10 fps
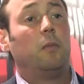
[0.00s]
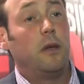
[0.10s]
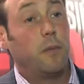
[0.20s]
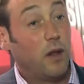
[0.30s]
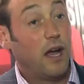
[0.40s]

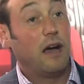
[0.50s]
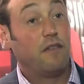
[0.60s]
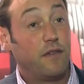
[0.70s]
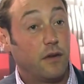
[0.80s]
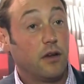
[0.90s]
people
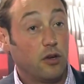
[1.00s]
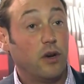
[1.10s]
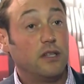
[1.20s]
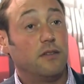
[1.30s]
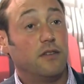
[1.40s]
have
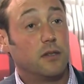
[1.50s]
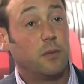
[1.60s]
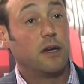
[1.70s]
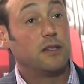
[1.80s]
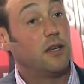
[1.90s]
greater
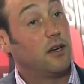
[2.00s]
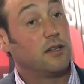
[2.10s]
visibility and